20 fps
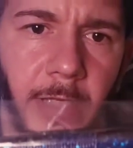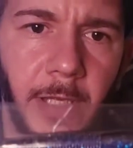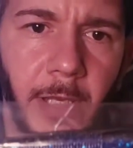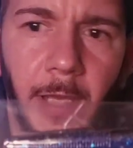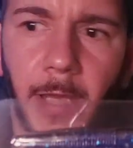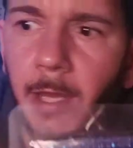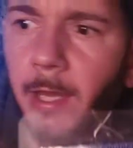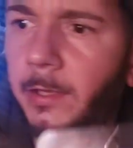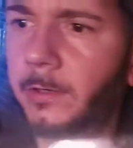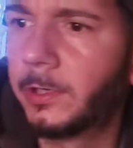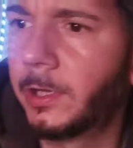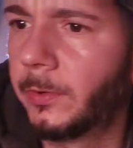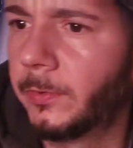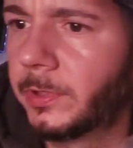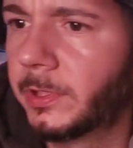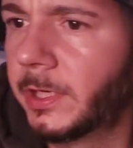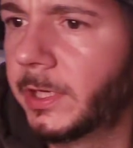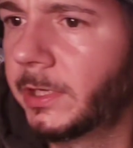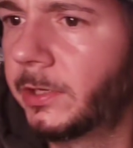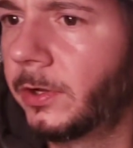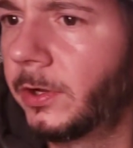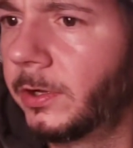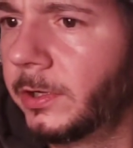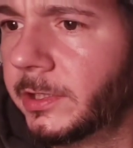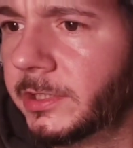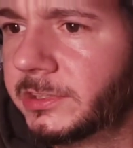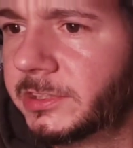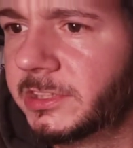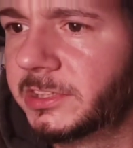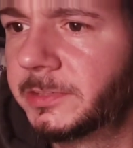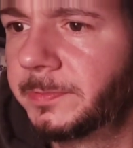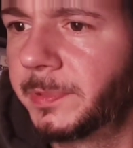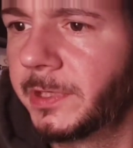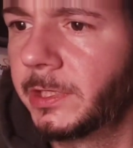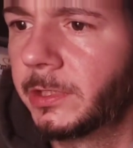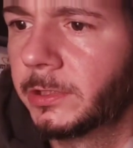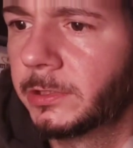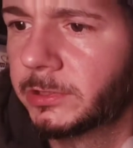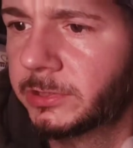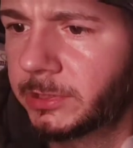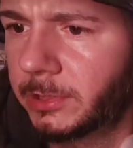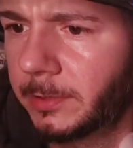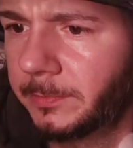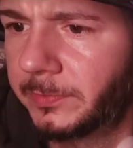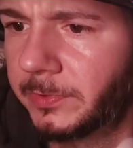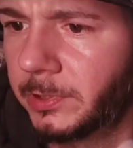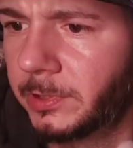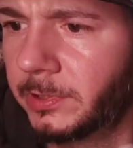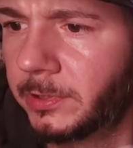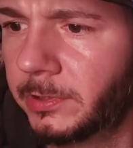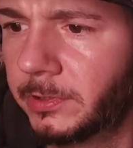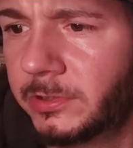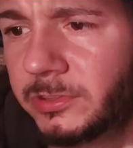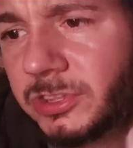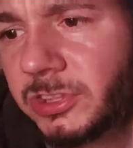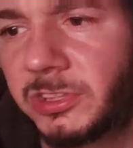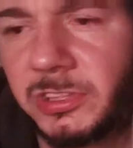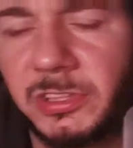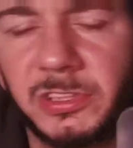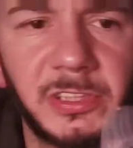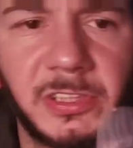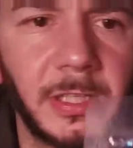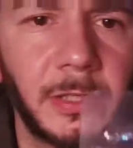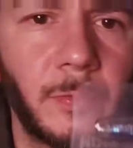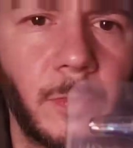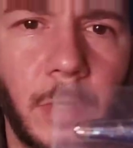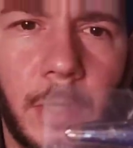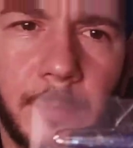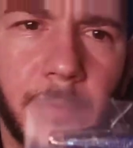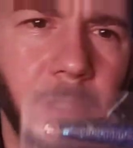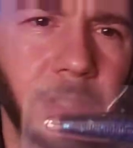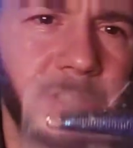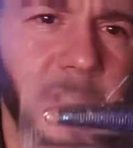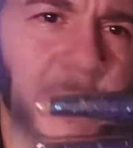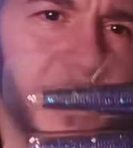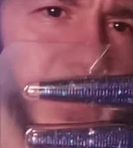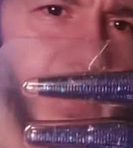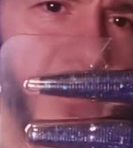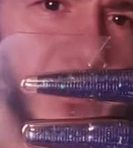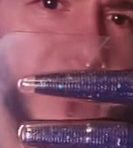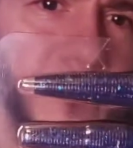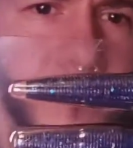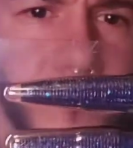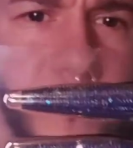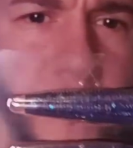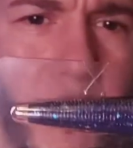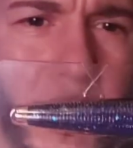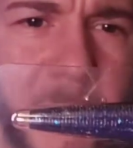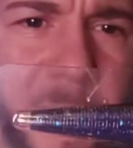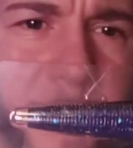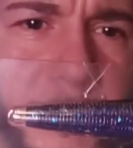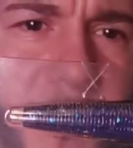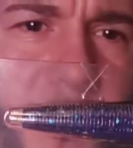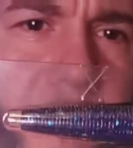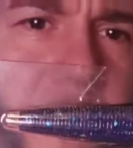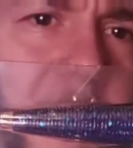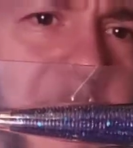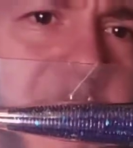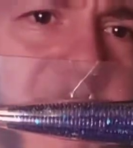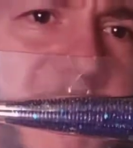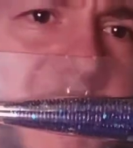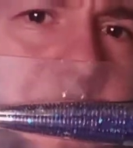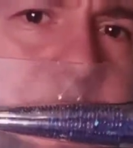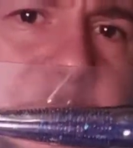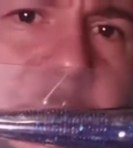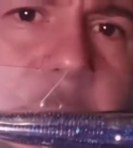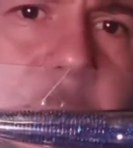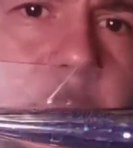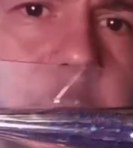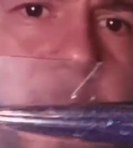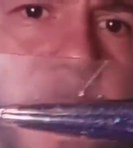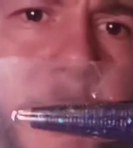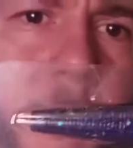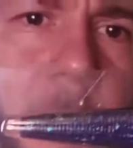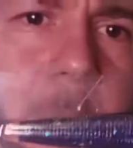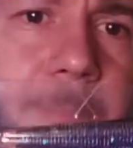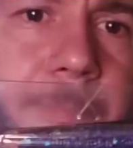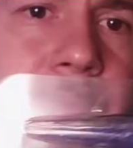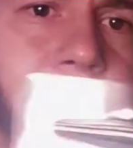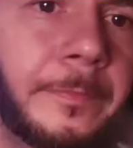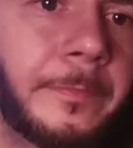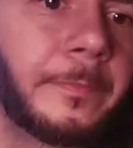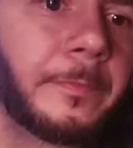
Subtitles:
I don't know what they call this, a spear or something. Just a stickworm. It looks like it reminds me of like a spear or something.